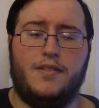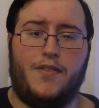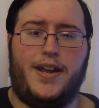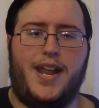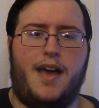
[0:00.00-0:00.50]

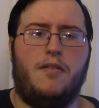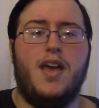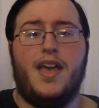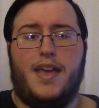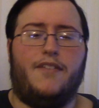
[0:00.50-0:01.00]
right now.
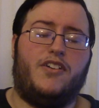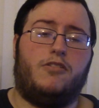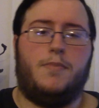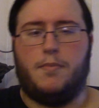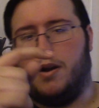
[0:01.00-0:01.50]
If I
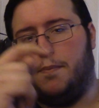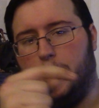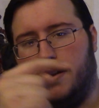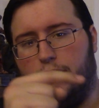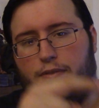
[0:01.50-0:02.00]
remember, I'll
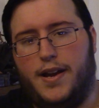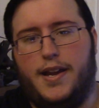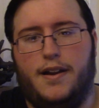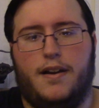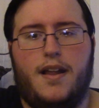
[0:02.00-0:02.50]
put it right
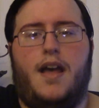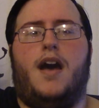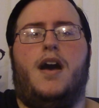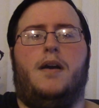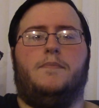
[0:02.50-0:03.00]
here.
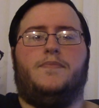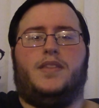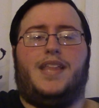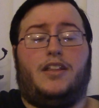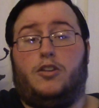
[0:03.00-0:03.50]
Um,
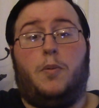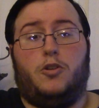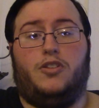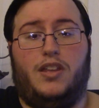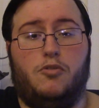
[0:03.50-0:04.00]
that's
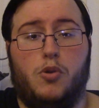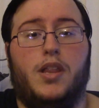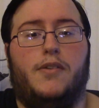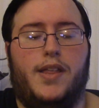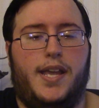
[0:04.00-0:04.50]
supposedly
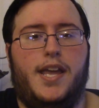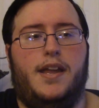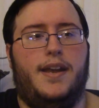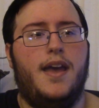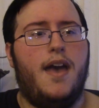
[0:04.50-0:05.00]
really, really
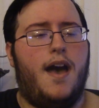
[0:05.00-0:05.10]
good.